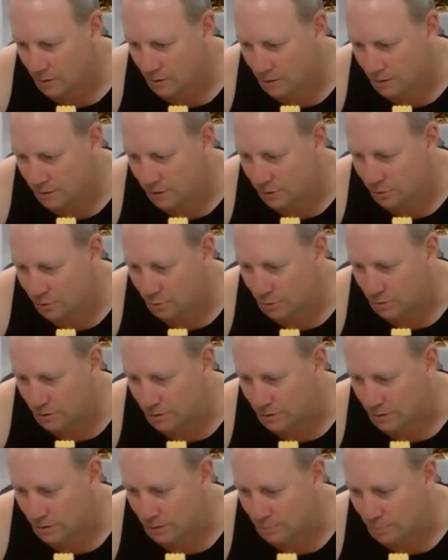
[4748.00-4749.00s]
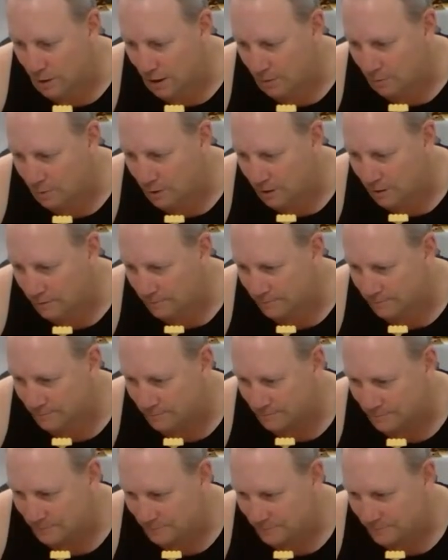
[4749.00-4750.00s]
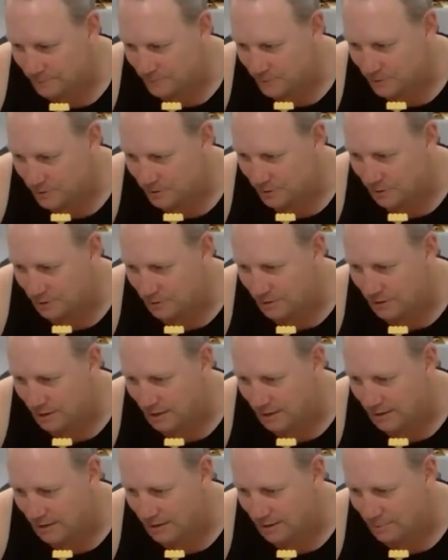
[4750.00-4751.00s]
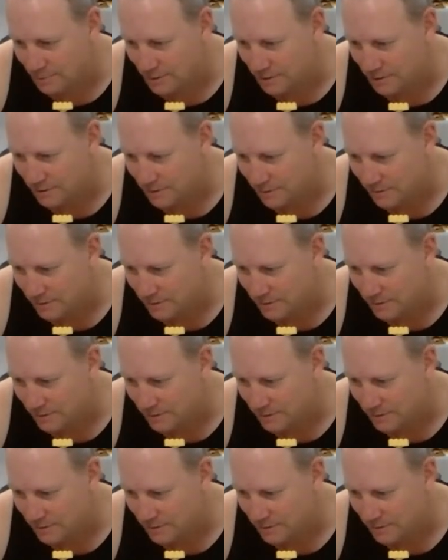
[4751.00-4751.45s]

I did order the Batwing, so I've got that coming.